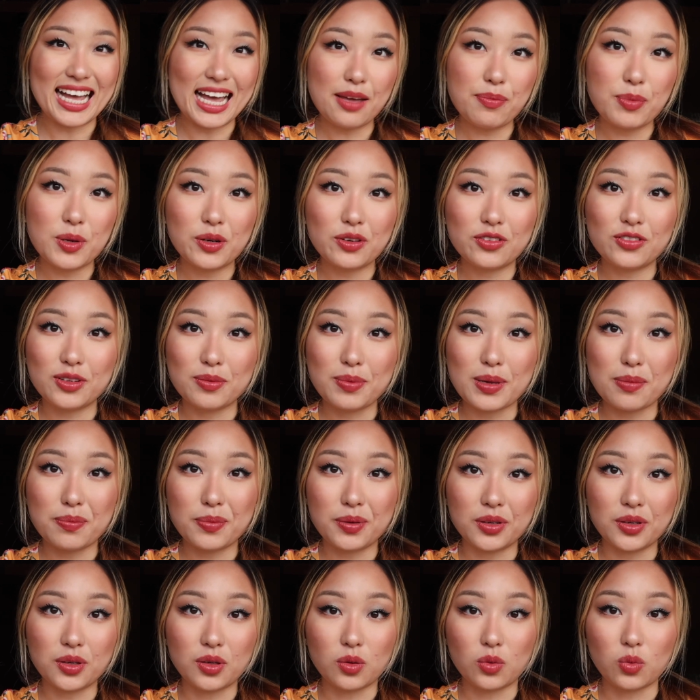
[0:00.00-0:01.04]
Hi beautiful
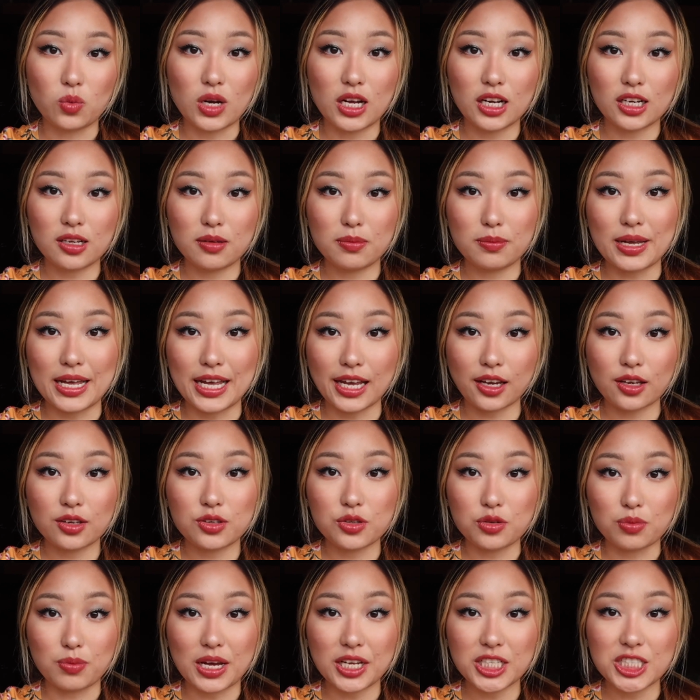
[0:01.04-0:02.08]
people, welcome back
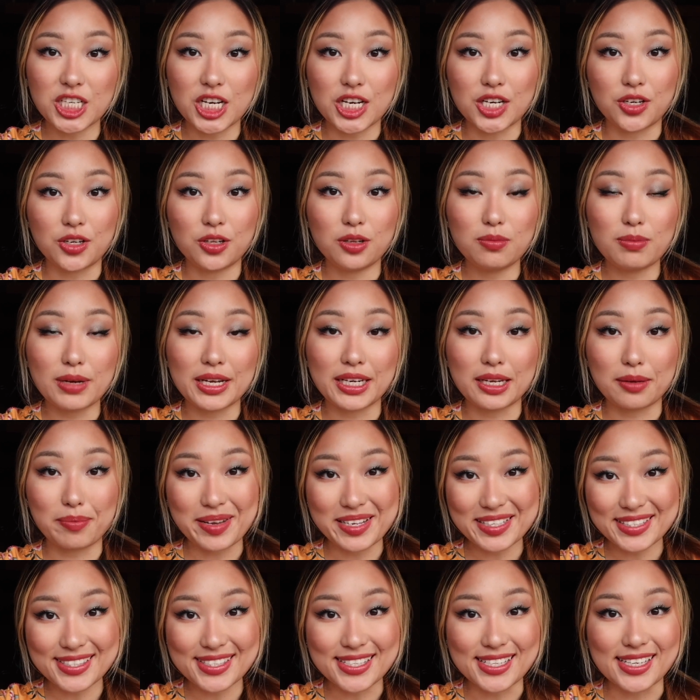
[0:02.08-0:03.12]
to my channel. My name
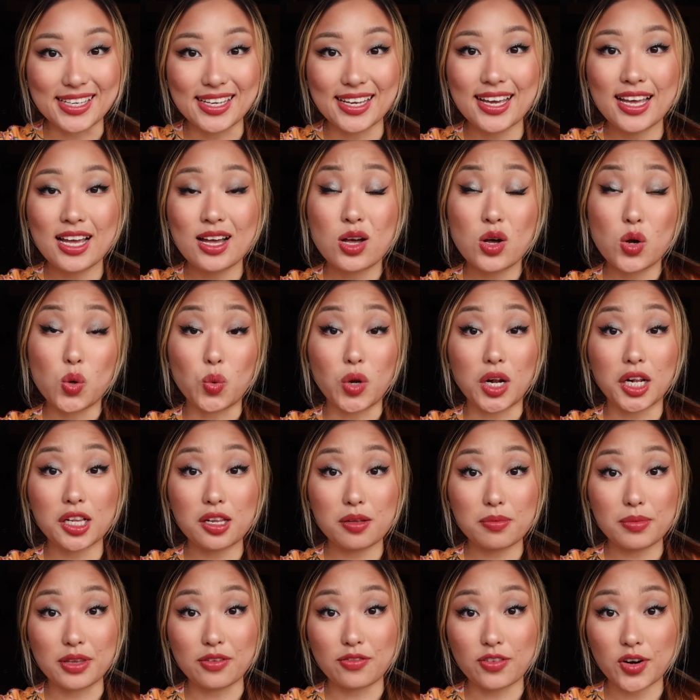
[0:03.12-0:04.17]
is Dee.
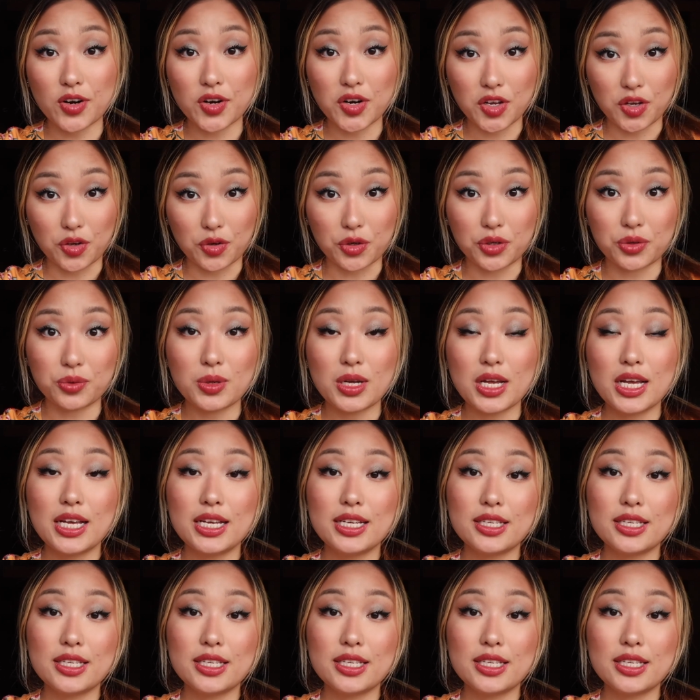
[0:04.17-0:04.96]
Welcome if you're new.